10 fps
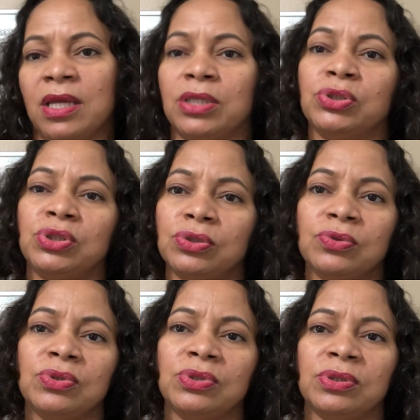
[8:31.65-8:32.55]
You
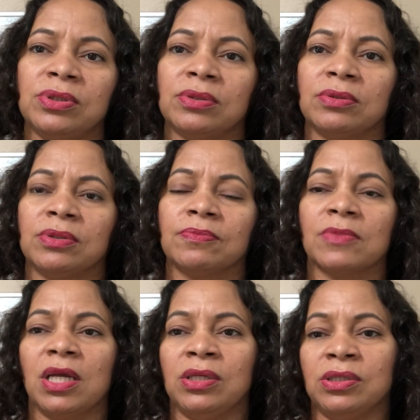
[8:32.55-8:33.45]
choose
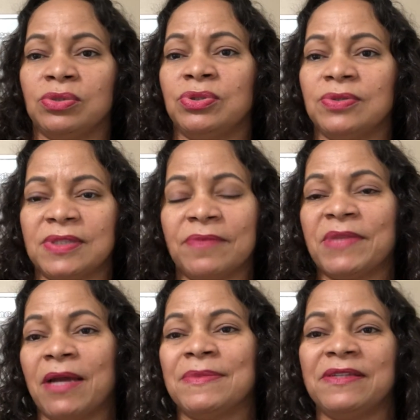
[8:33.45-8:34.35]

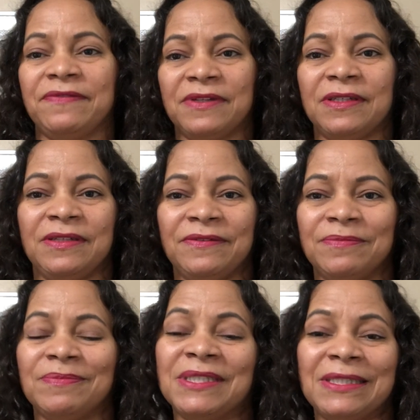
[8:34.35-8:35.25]
sometimes even
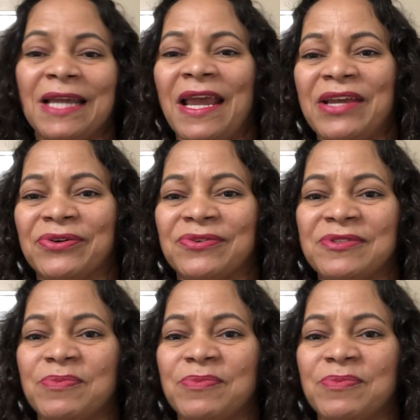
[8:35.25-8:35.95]
in details,